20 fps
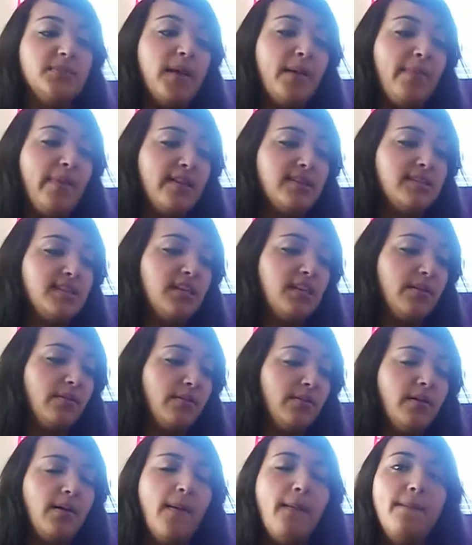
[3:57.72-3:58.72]
it's by Betsy
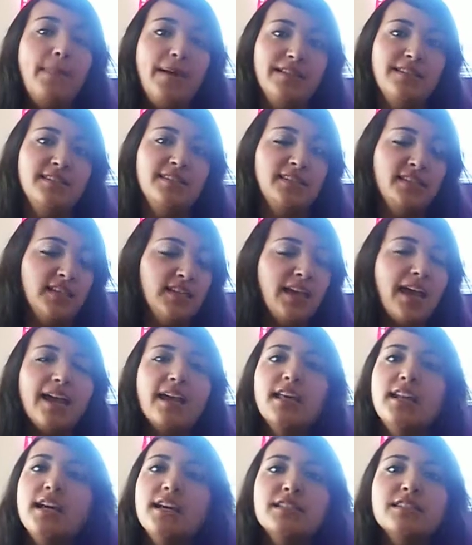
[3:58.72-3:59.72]
Betsy, I
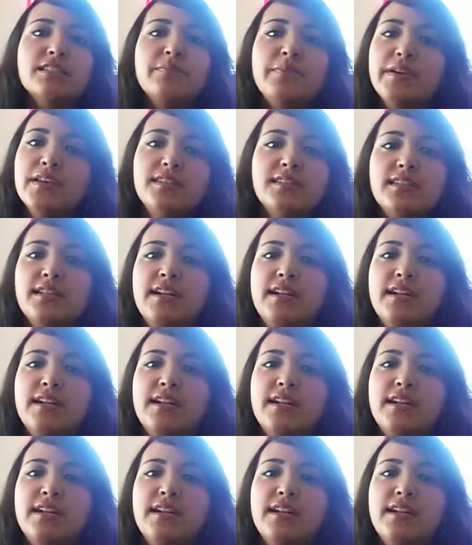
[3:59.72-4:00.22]
cannot speak